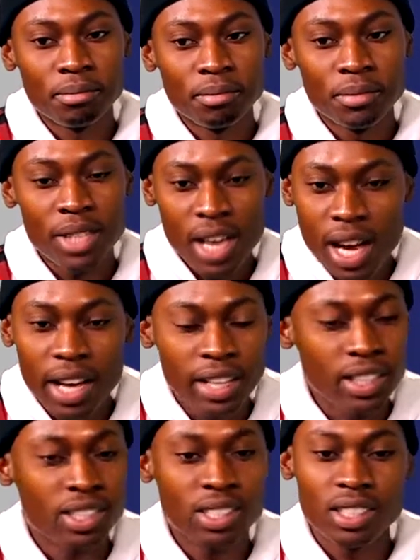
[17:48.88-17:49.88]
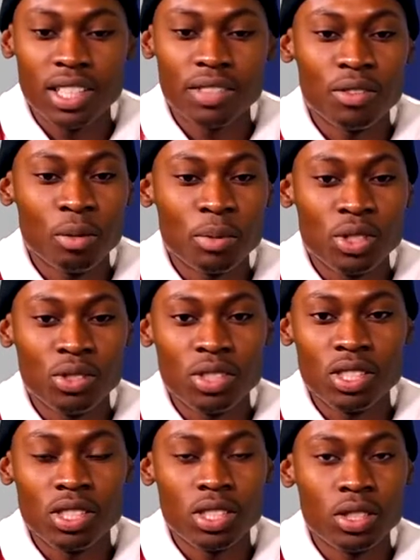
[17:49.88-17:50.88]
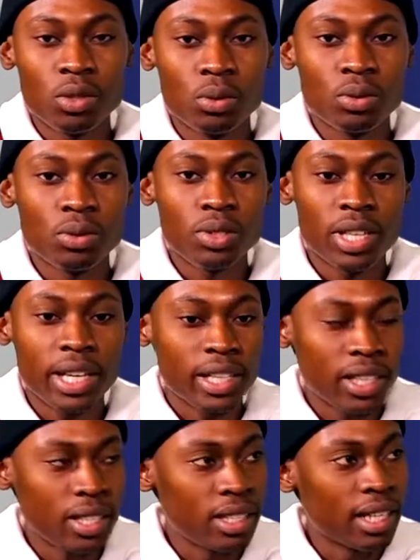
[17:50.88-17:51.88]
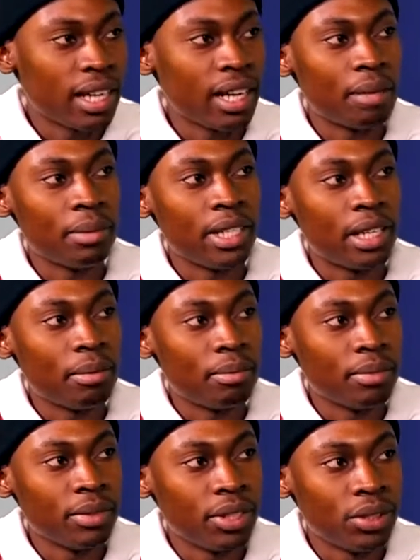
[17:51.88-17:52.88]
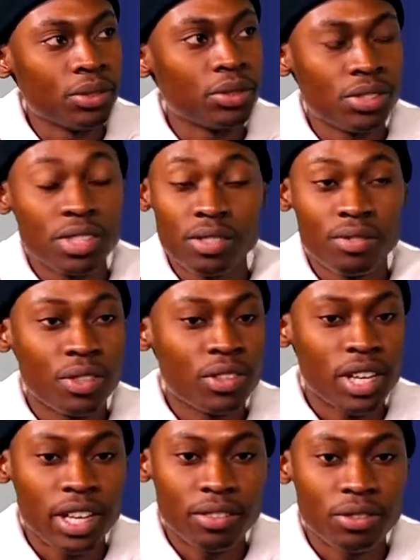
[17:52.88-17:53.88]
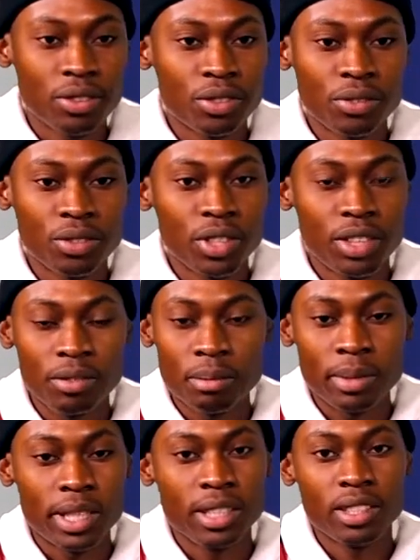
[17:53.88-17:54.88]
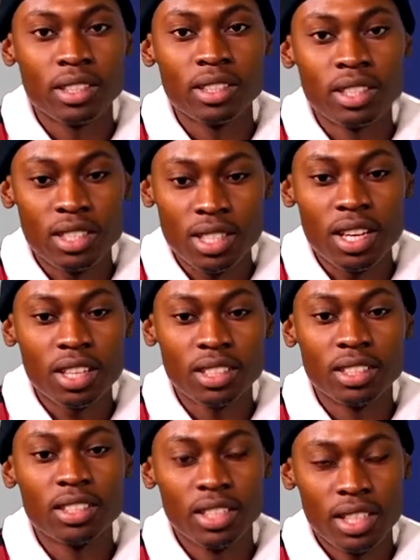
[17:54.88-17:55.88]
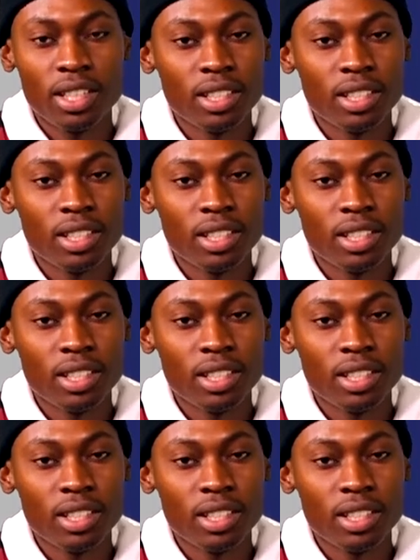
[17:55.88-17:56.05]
Yeah, and just give opportunities to young kids that are coming up, because it's very hard for everybody. It's hard, yeah.